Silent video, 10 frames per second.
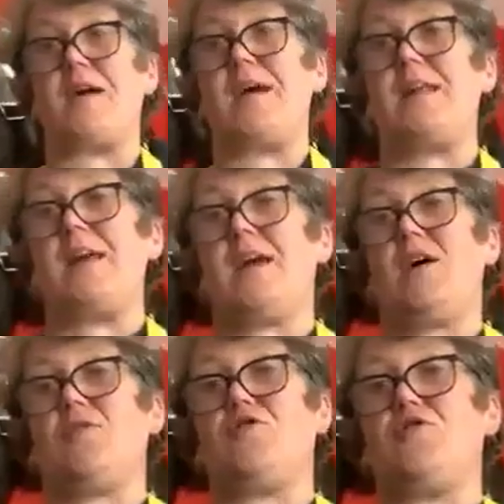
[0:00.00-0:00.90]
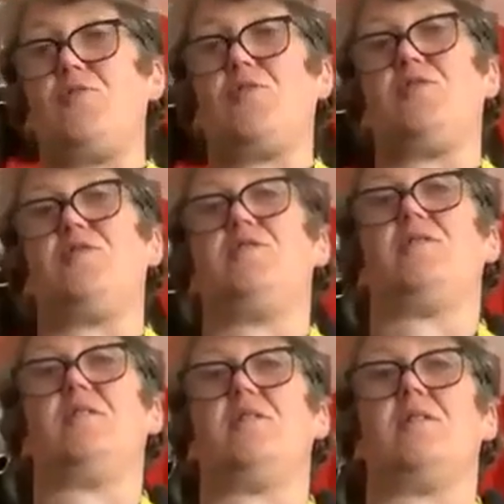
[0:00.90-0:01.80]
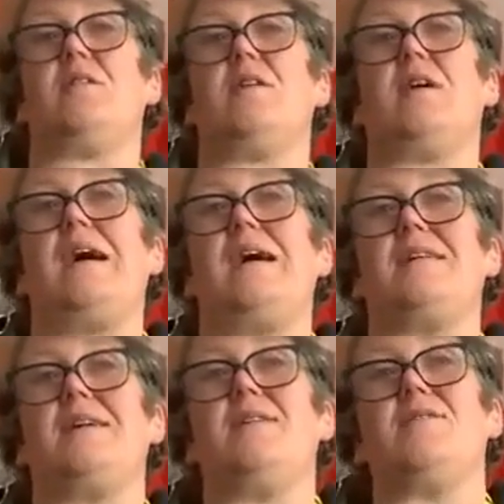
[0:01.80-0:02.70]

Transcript: Anything else you wanted to add in,